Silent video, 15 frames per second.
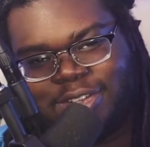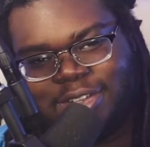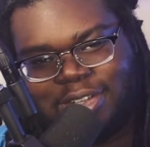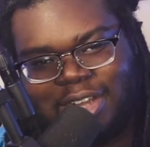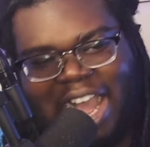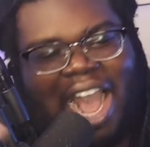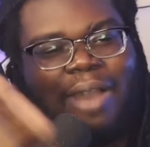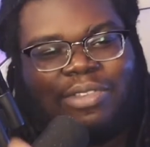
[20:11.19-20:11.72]

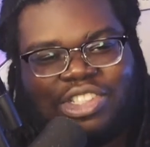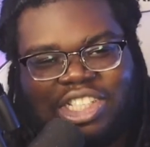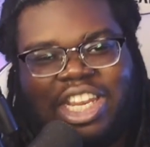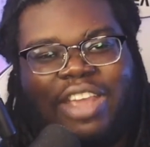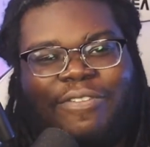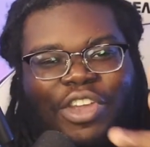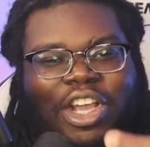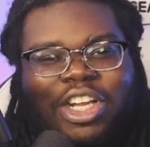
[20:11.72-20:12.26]
Obviously, if
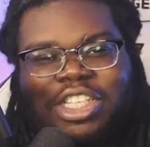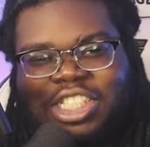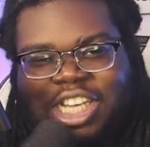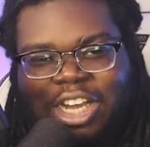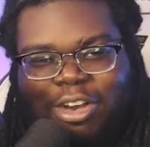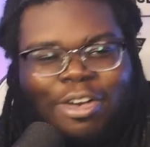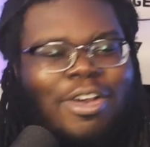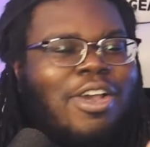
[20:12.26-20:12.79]
you couldn't tell,
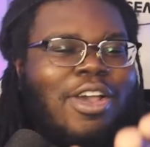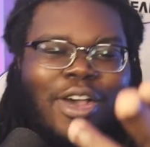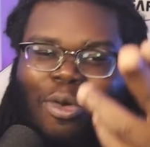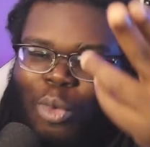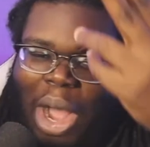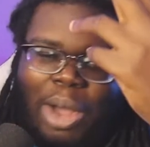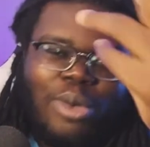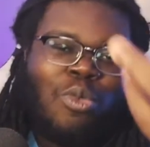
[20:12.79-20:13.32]

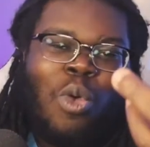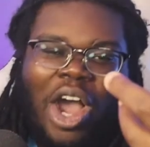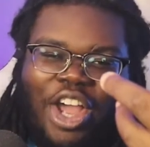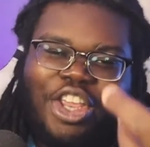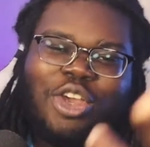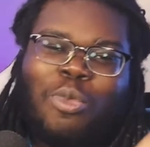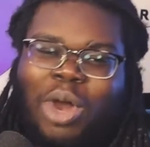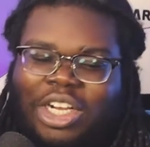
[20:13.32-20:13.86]
why you
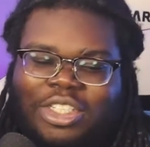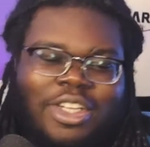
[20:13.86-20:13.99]
watch?